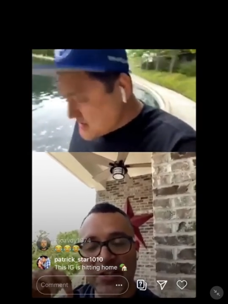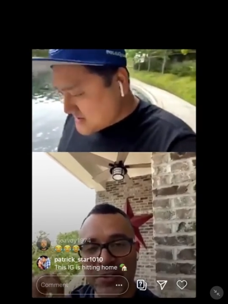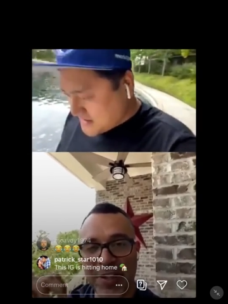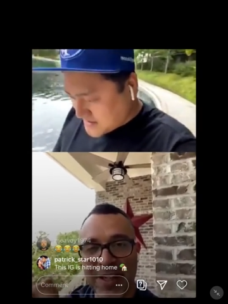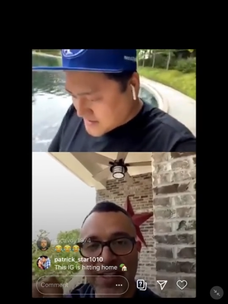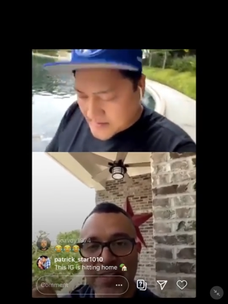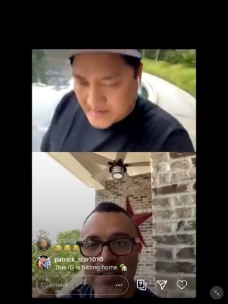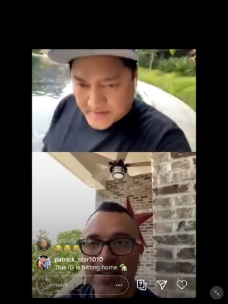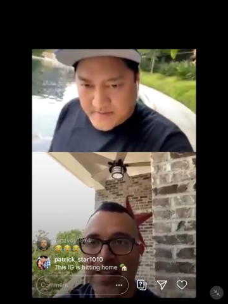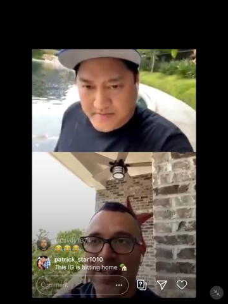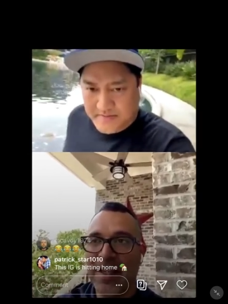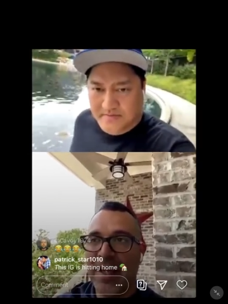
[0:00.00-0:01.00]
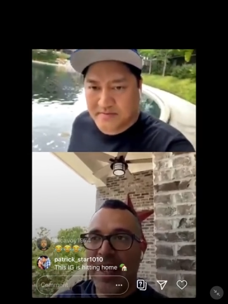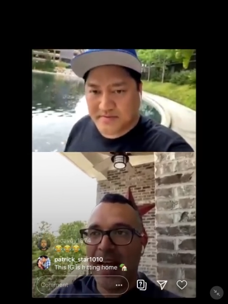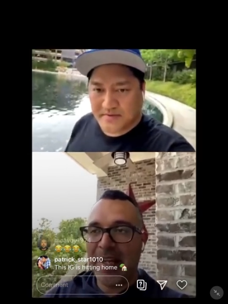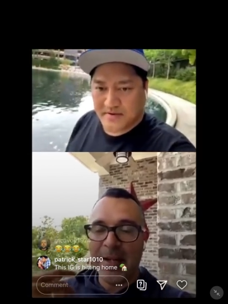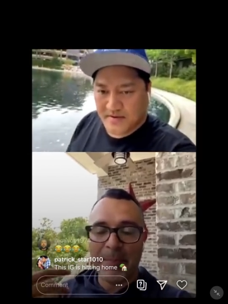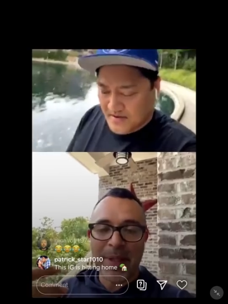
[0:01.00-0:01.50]
Speaker 1: these little nuggets
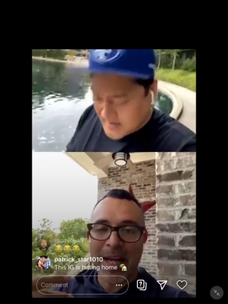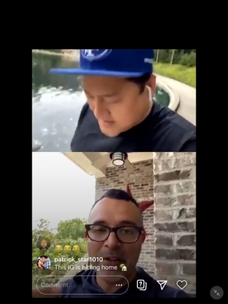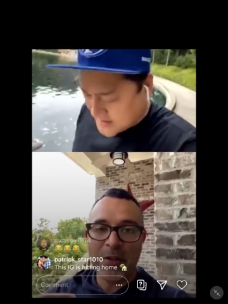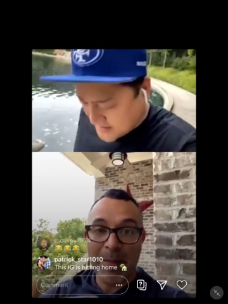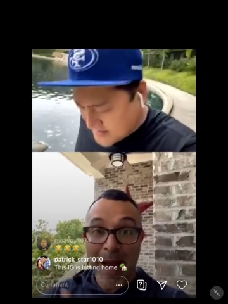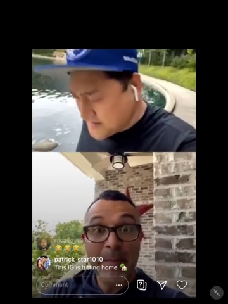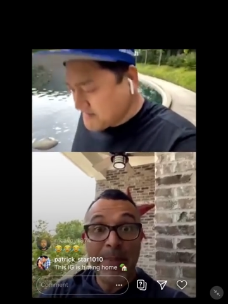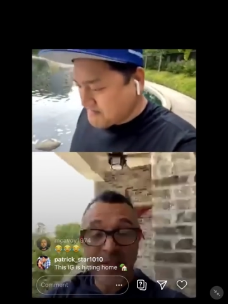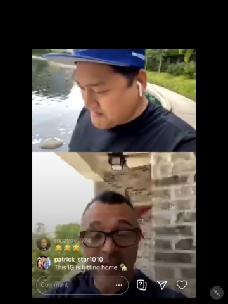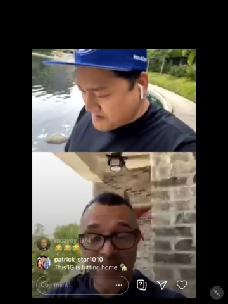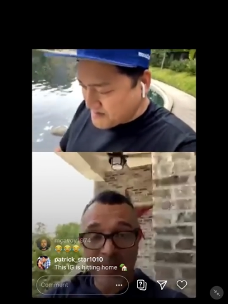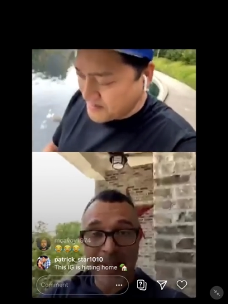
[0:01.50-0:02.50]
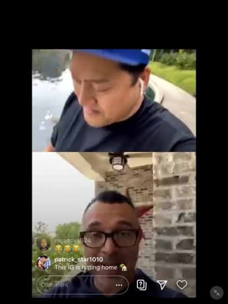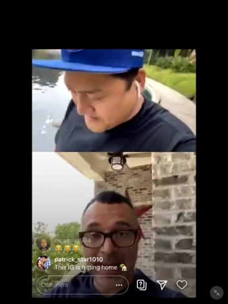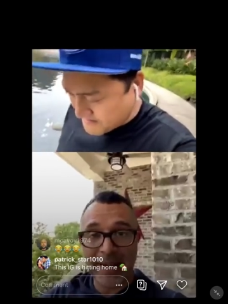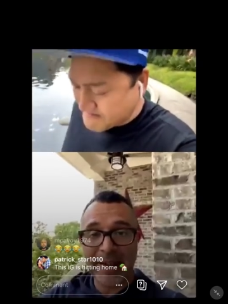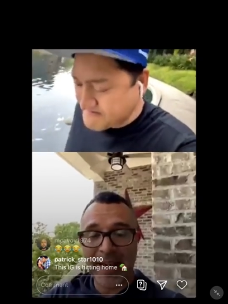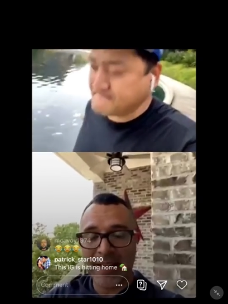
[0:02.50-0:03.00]
and apply to my business
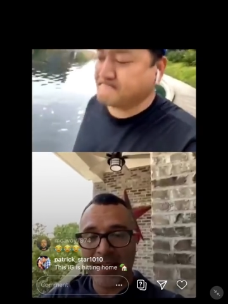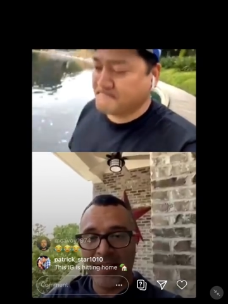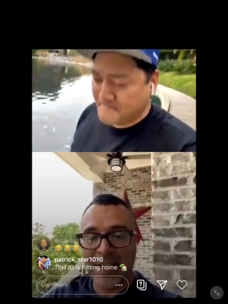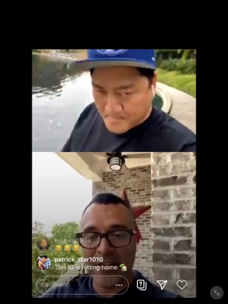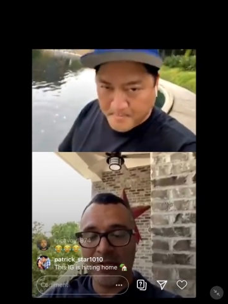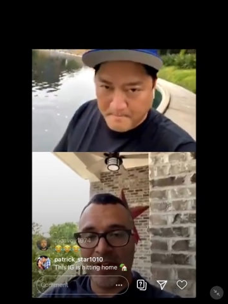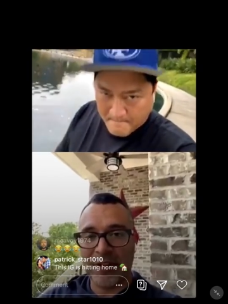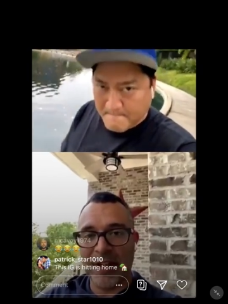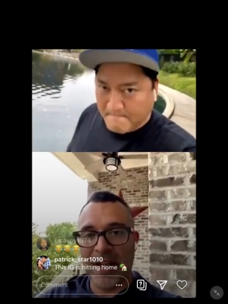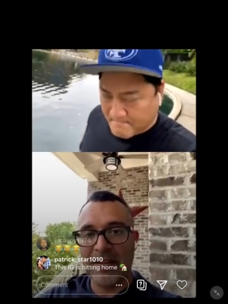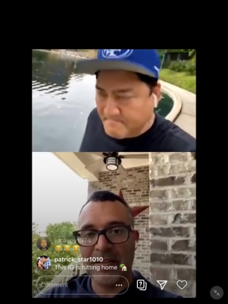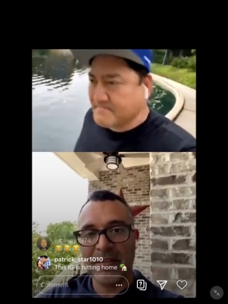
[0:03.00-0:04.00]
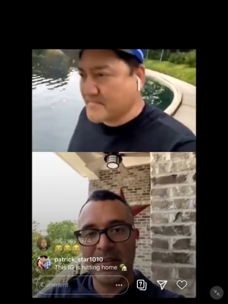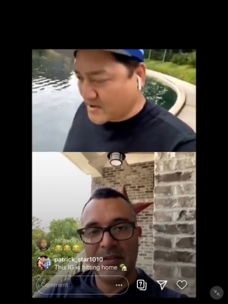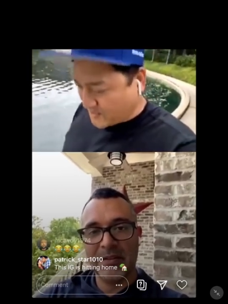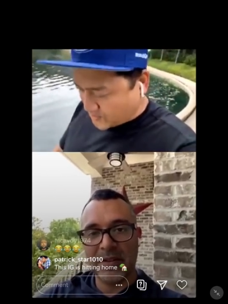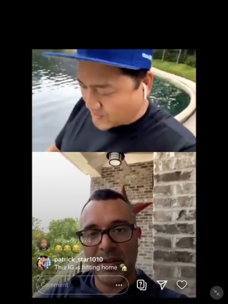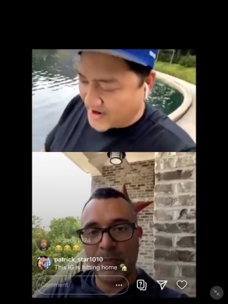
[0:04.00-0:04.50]
plan as a day trader now.
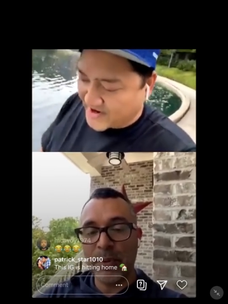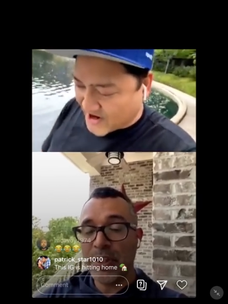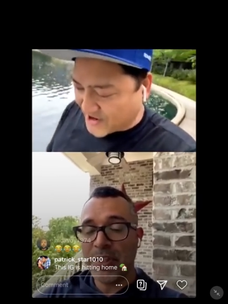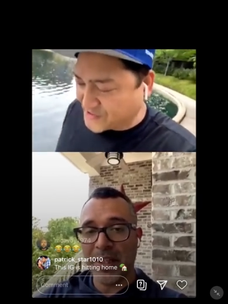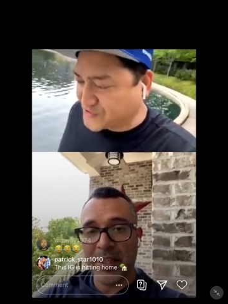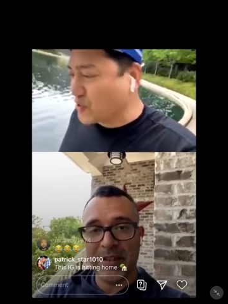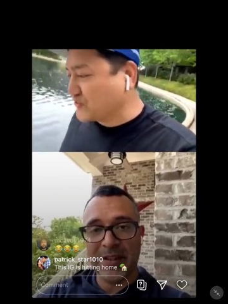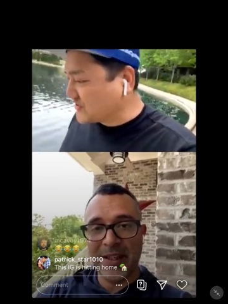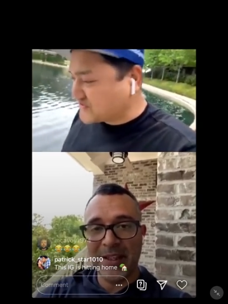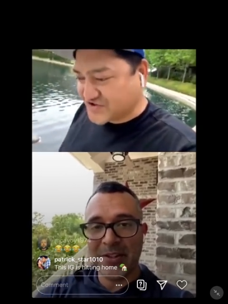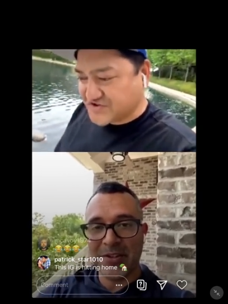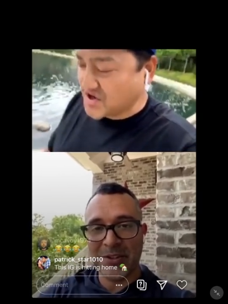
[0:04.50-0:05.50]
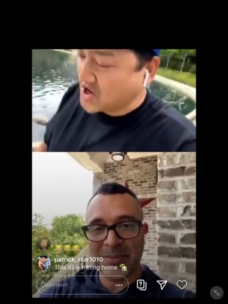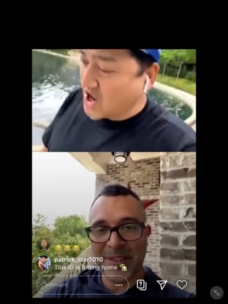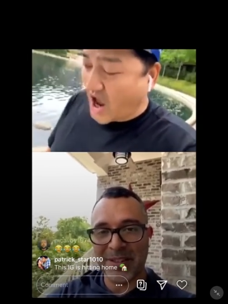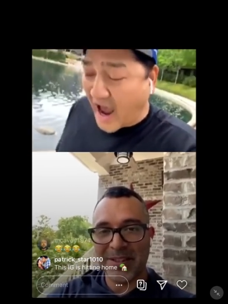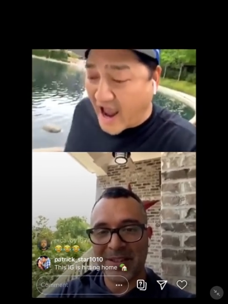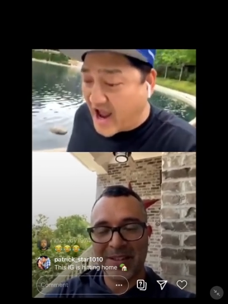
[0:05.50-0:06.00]
So
Speaker 2: I appreciate it. Thank you
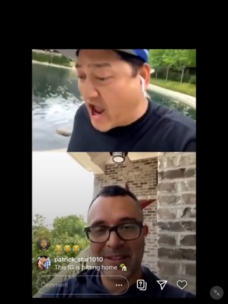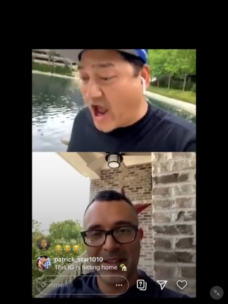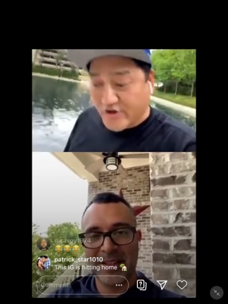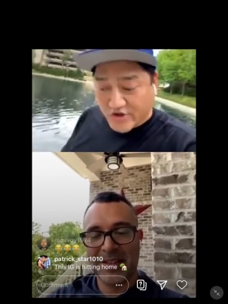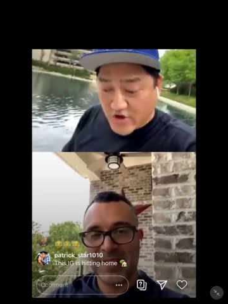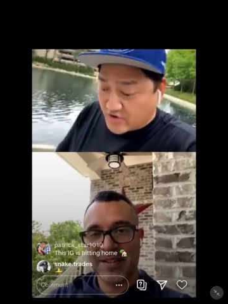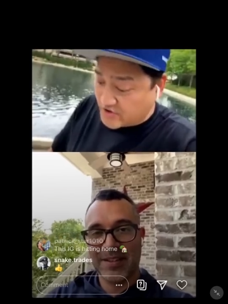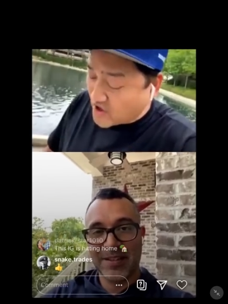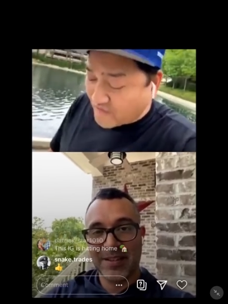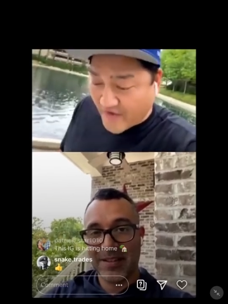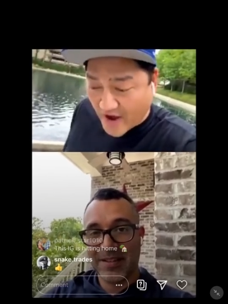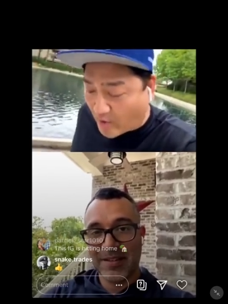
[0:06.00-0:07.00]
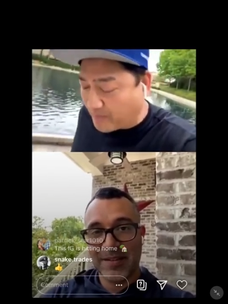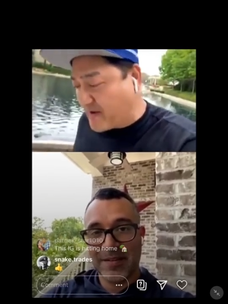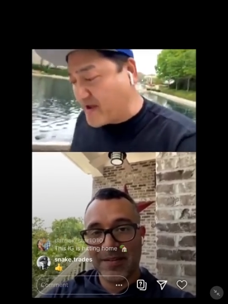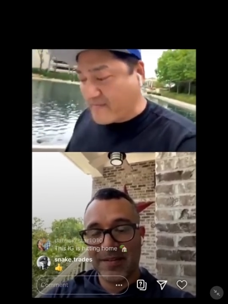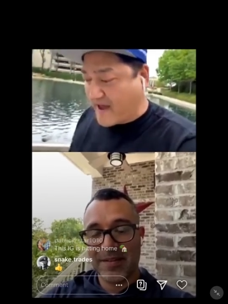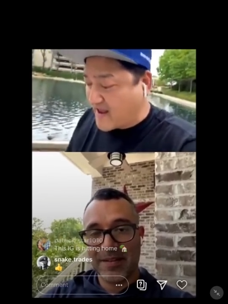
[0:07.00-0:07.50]
so much. You've
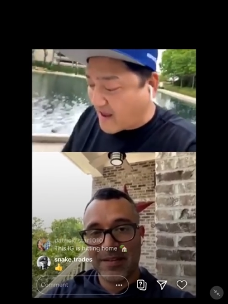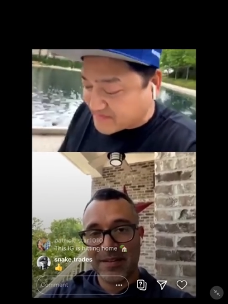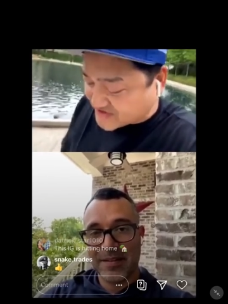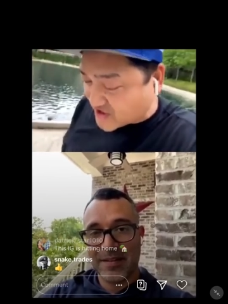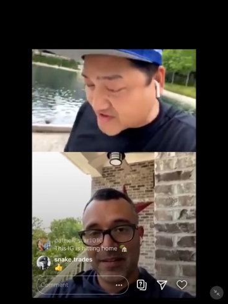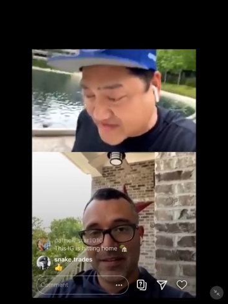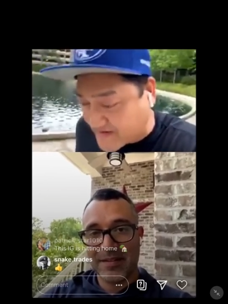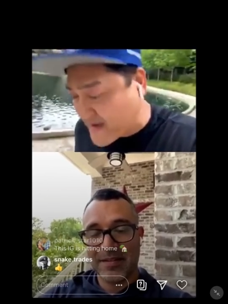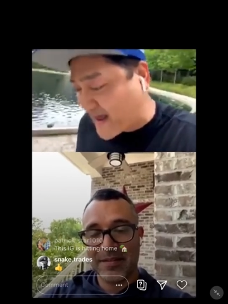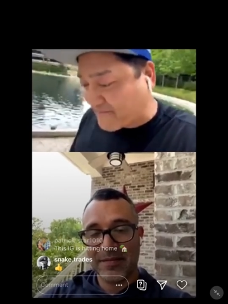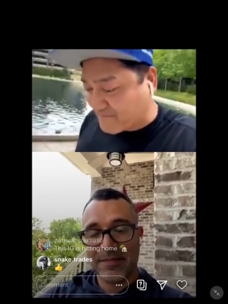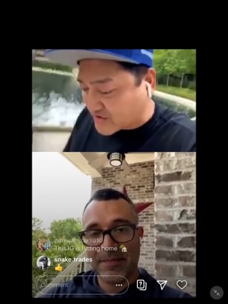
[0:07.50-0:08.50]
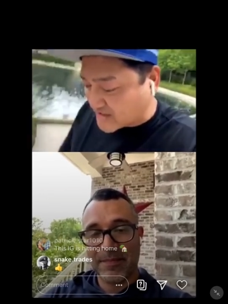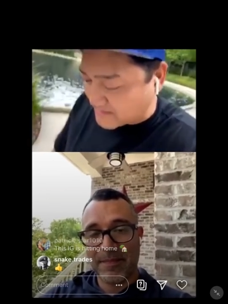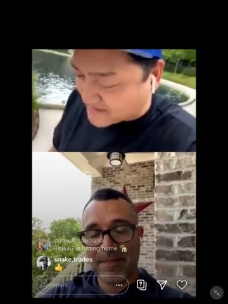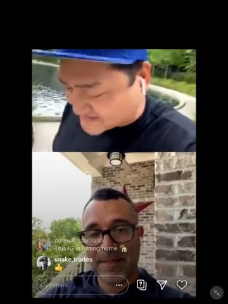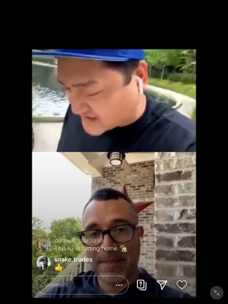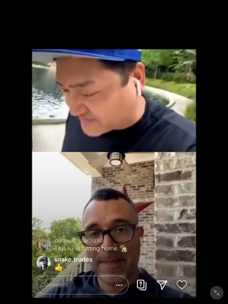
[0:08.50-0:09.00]
helped me, man. I'm seriously, man. I'm
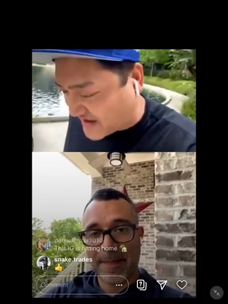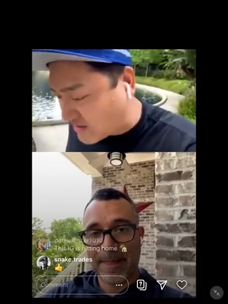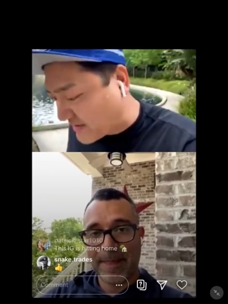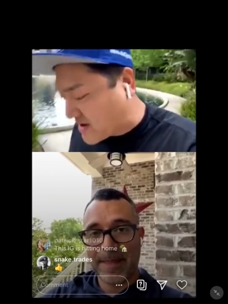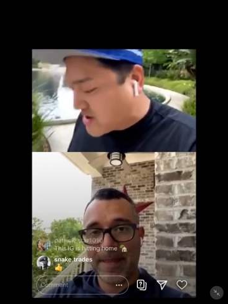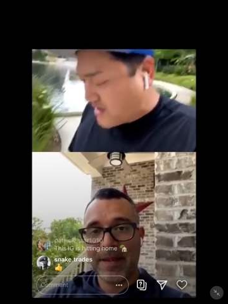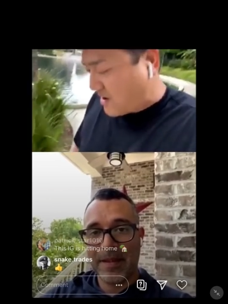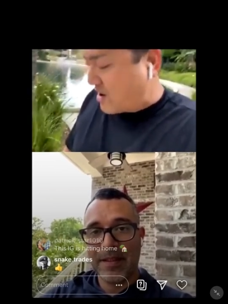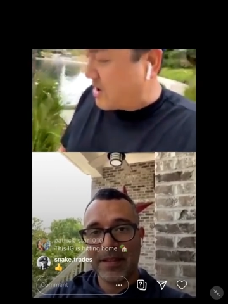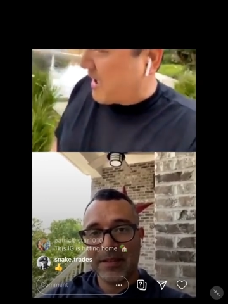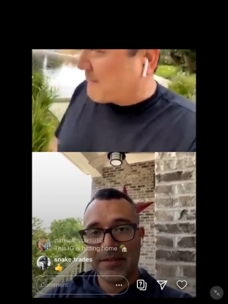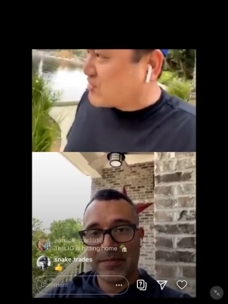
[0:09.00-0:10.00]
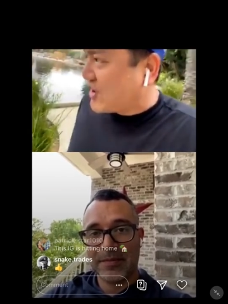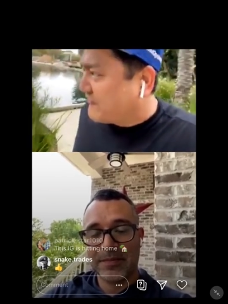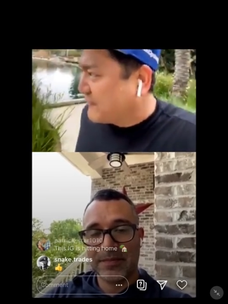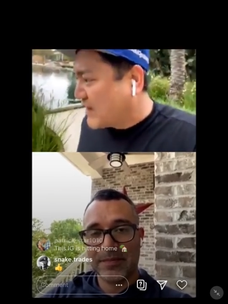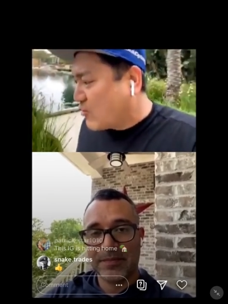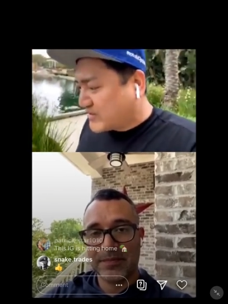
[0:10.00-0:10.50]
looking at myself now like,
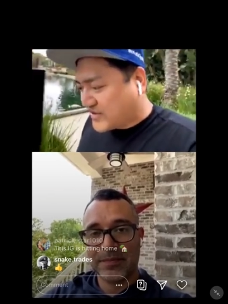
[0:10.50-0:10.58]
I'm trying to figure